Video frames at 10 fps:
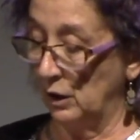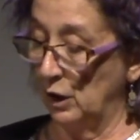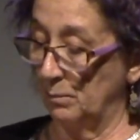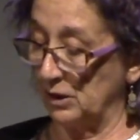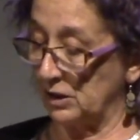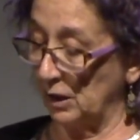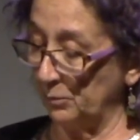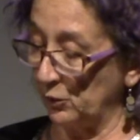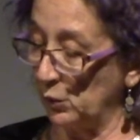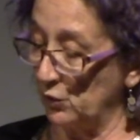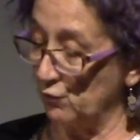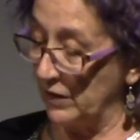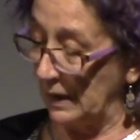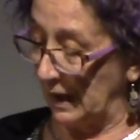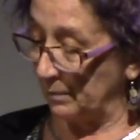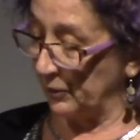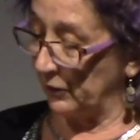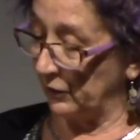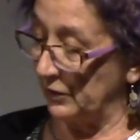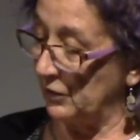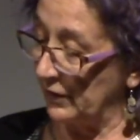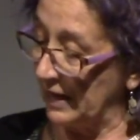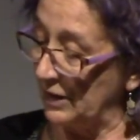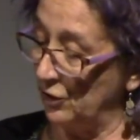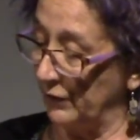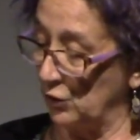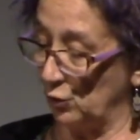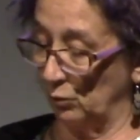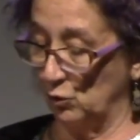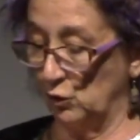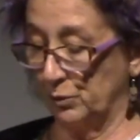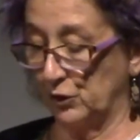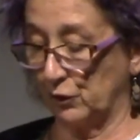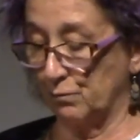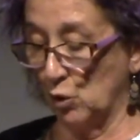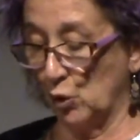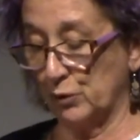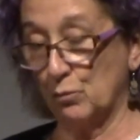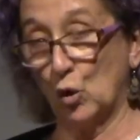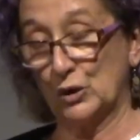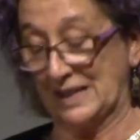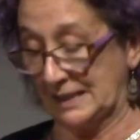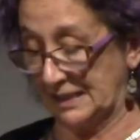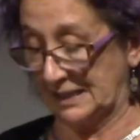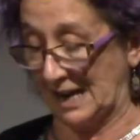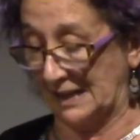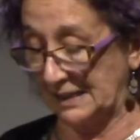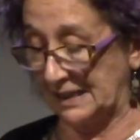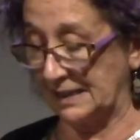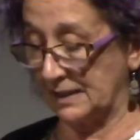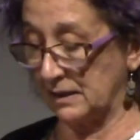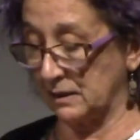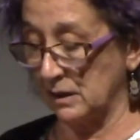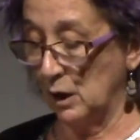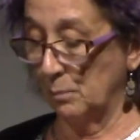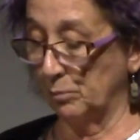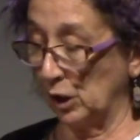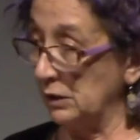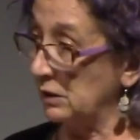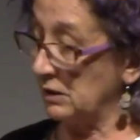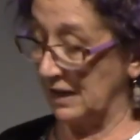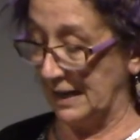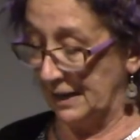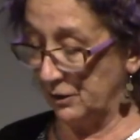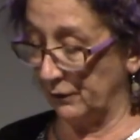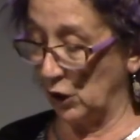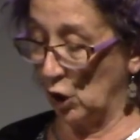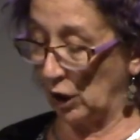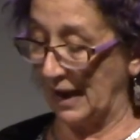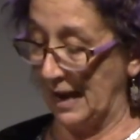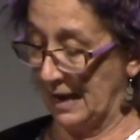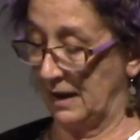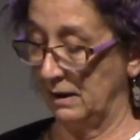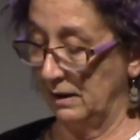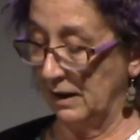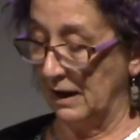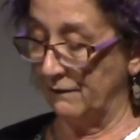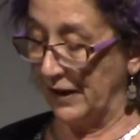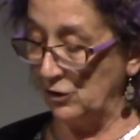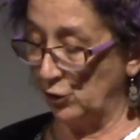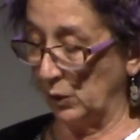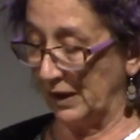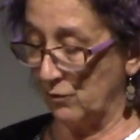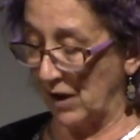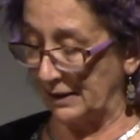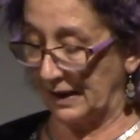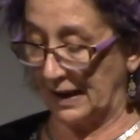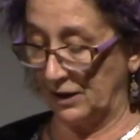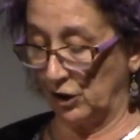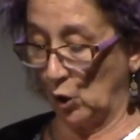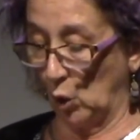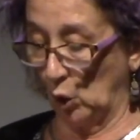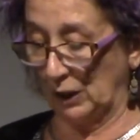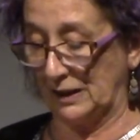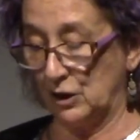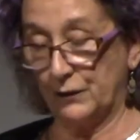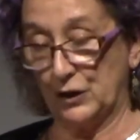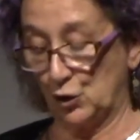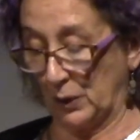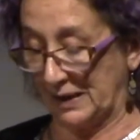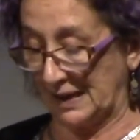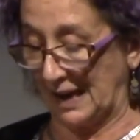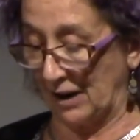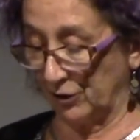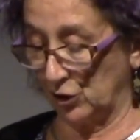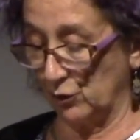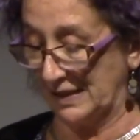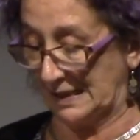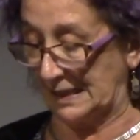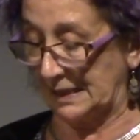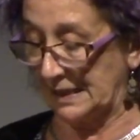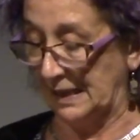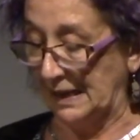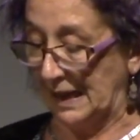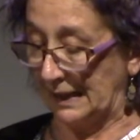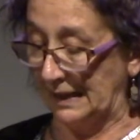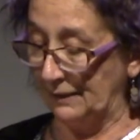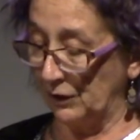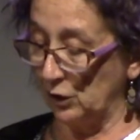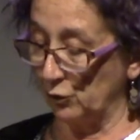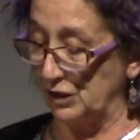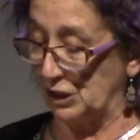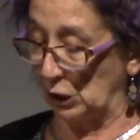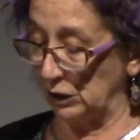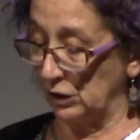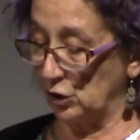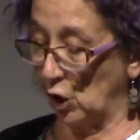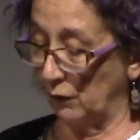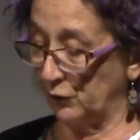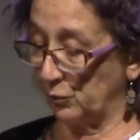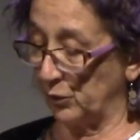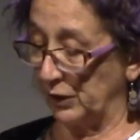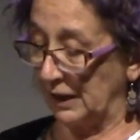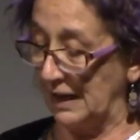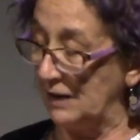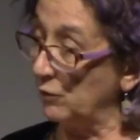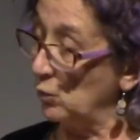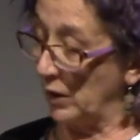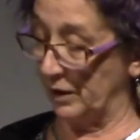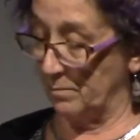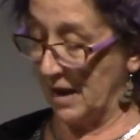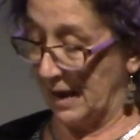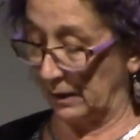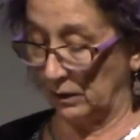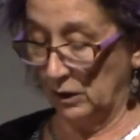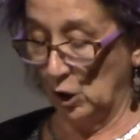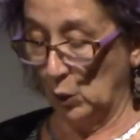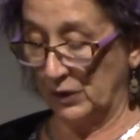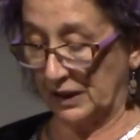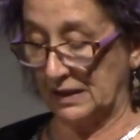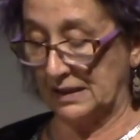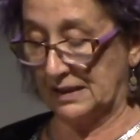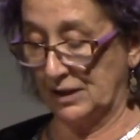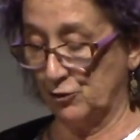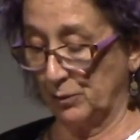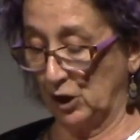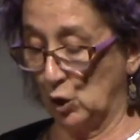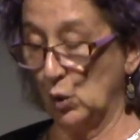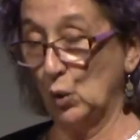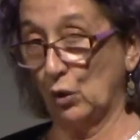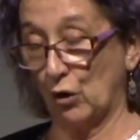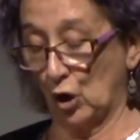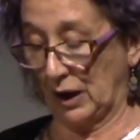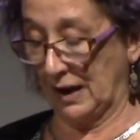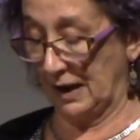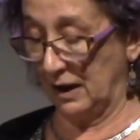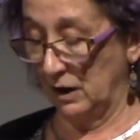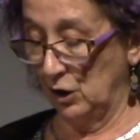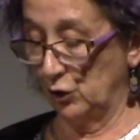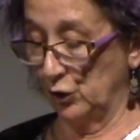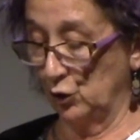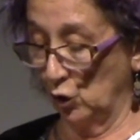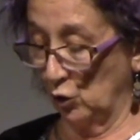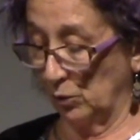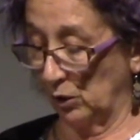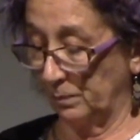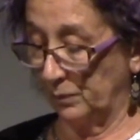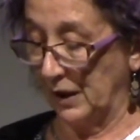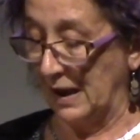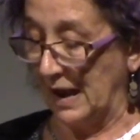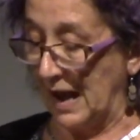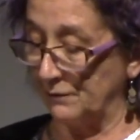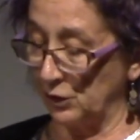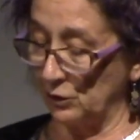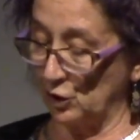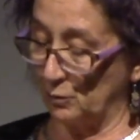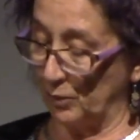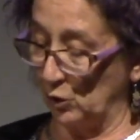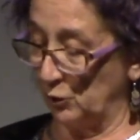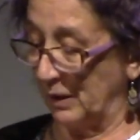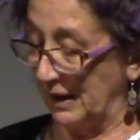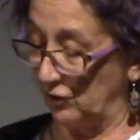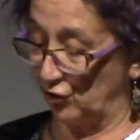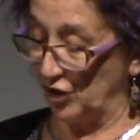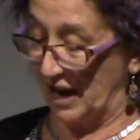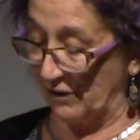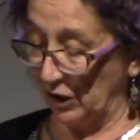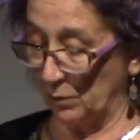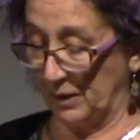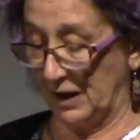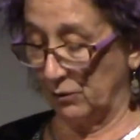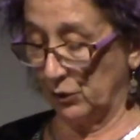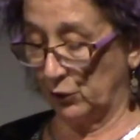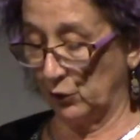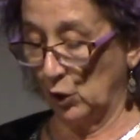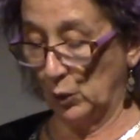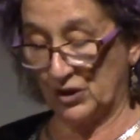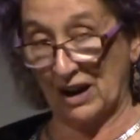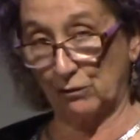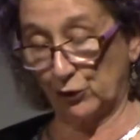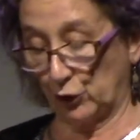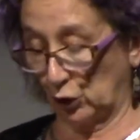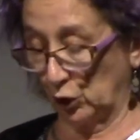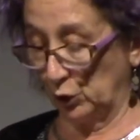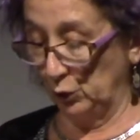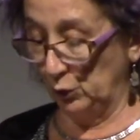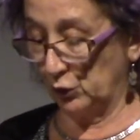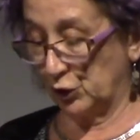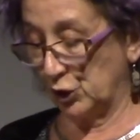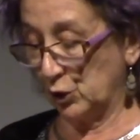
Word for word: but subsequent relapses into the individual movements of more and more distant ancestors blunt the heat of the arche, eventually eradicating all individuating characteristics and leaving the resultant offspring, even when a male, with a considerably cooler arche than normal, evidenced both by his generic appearance which Aristotle alludes to,